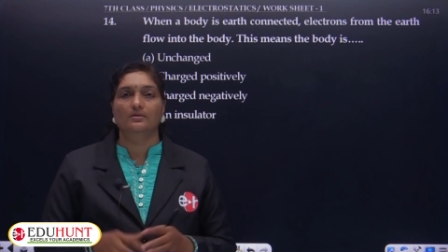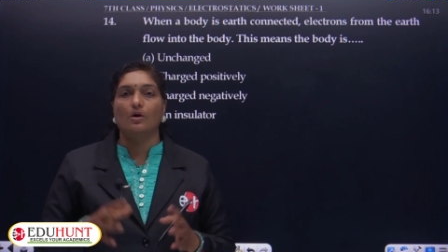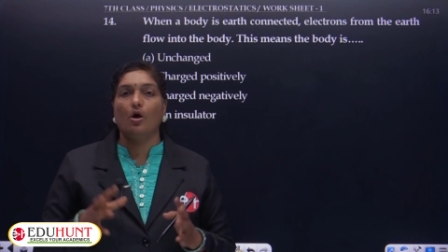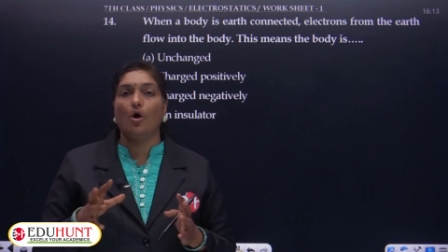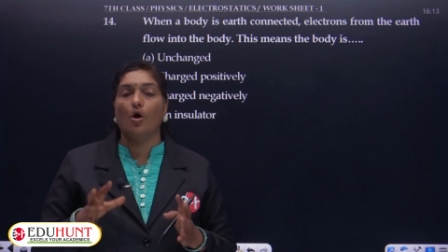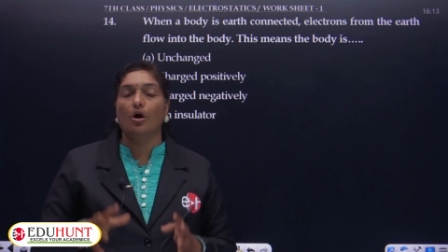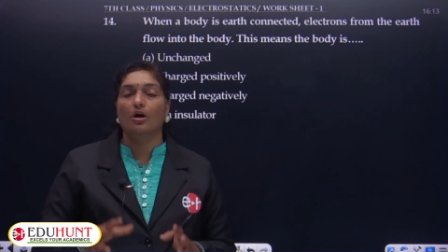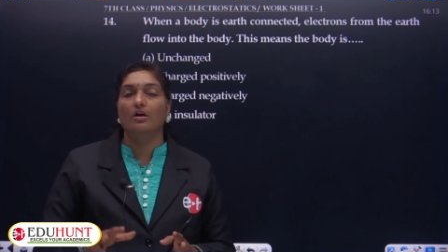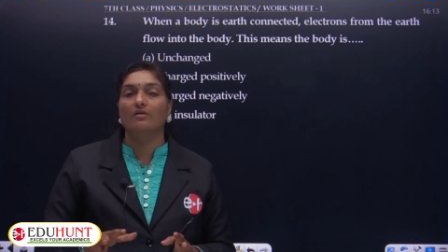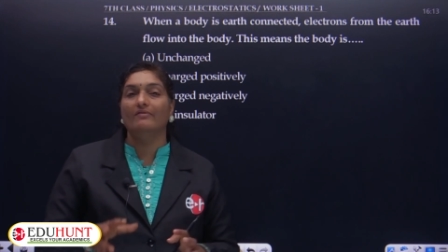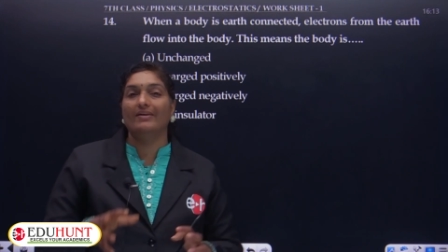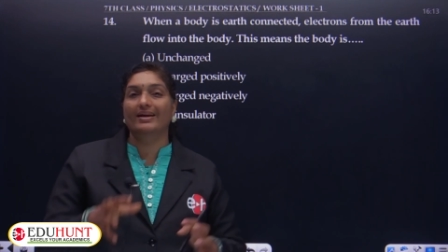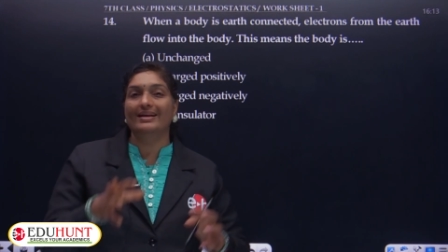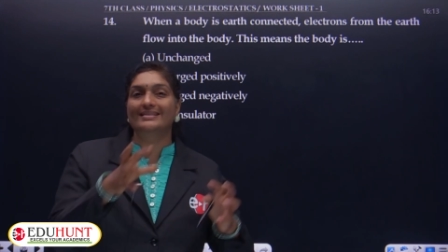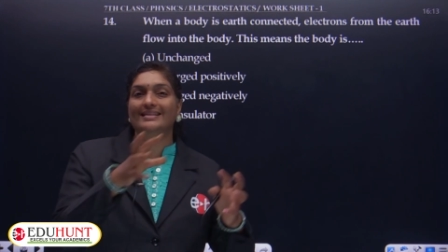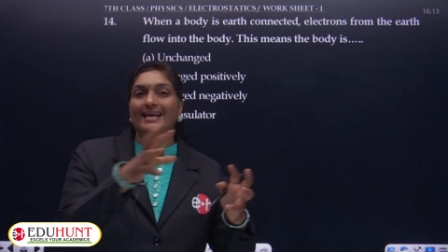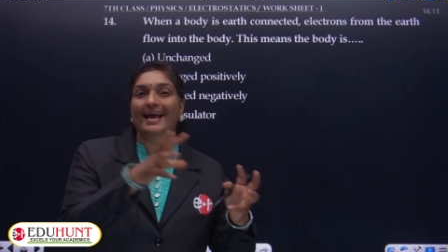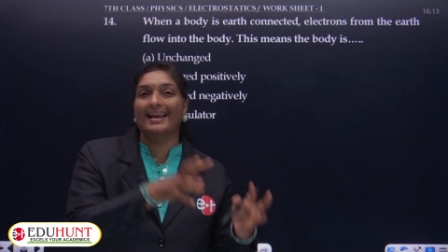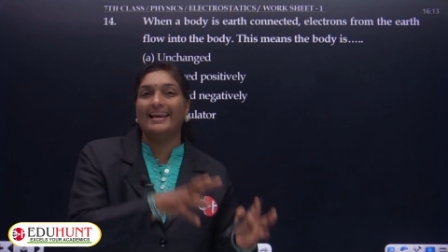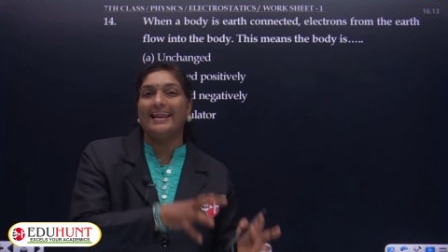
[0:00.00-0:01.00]
So
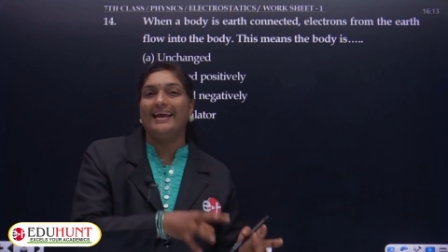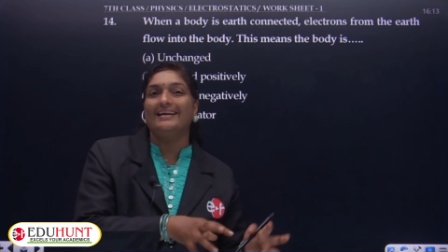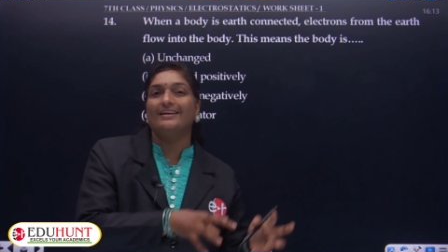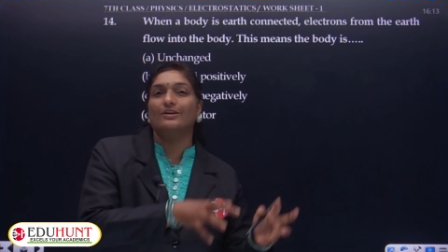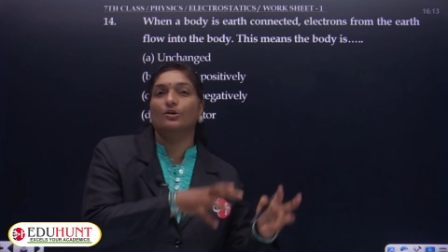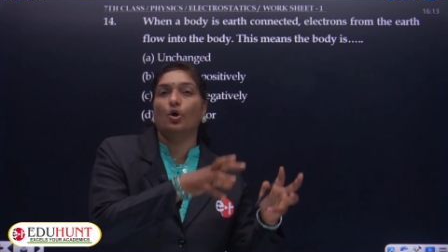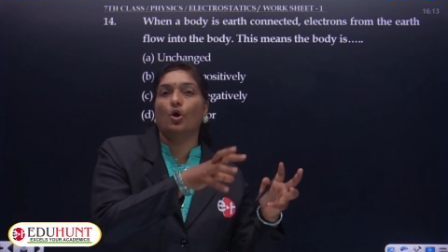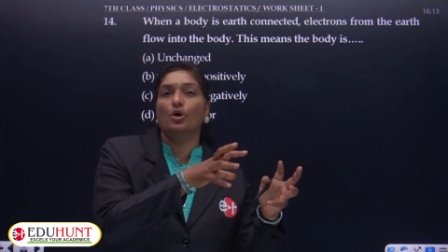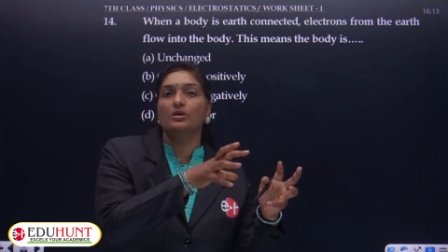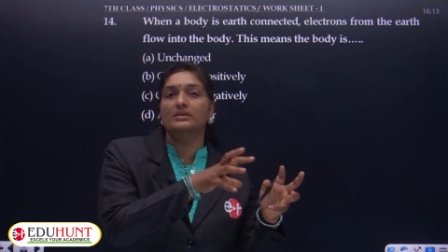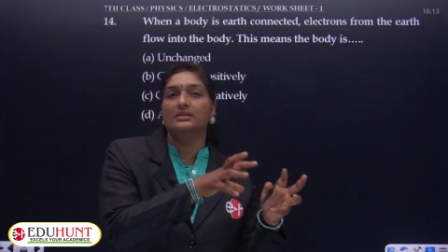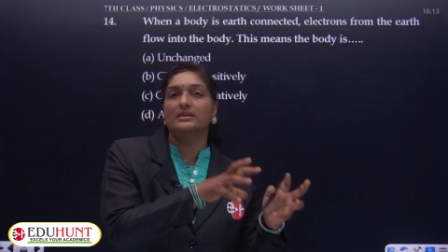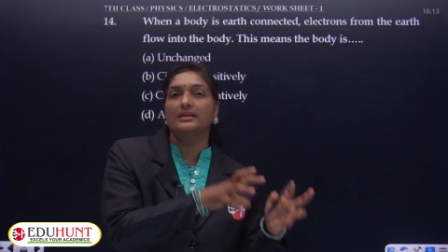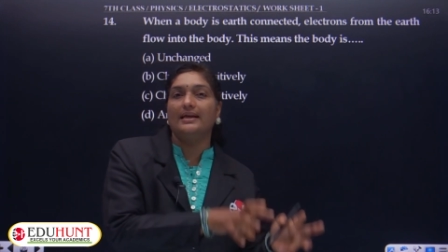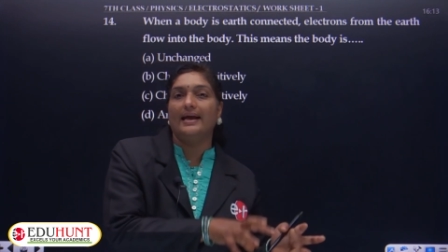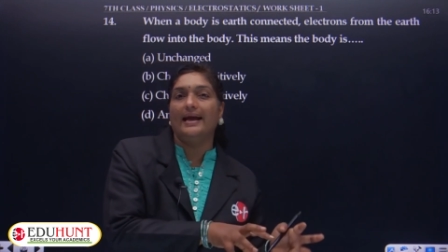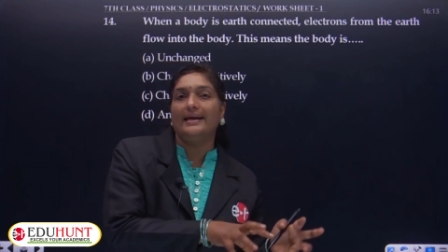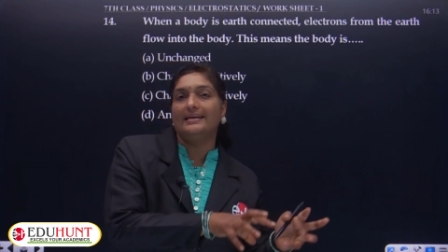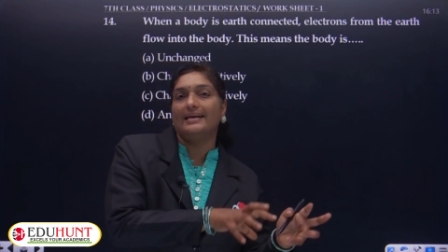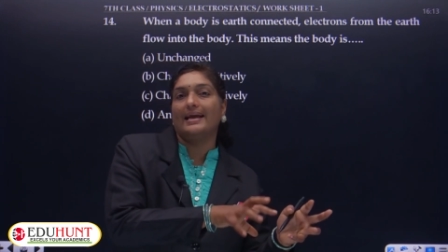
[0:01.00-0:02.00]
always electrons
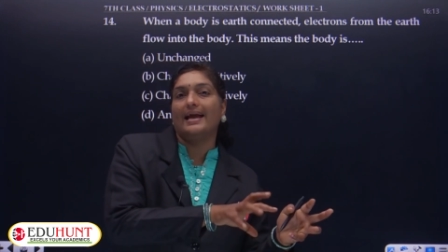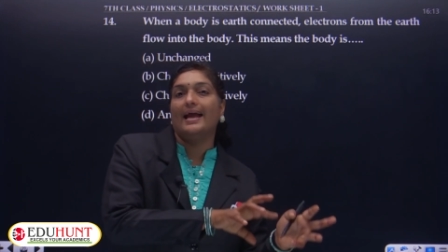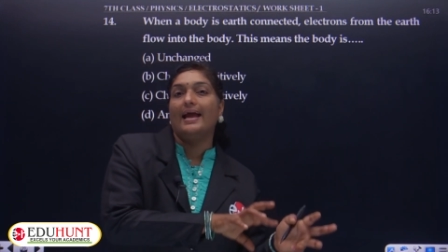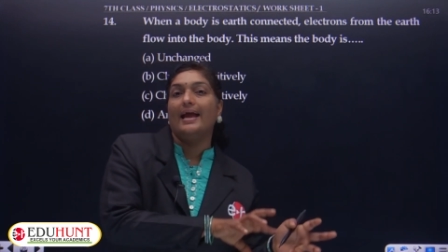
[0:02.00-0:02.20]
get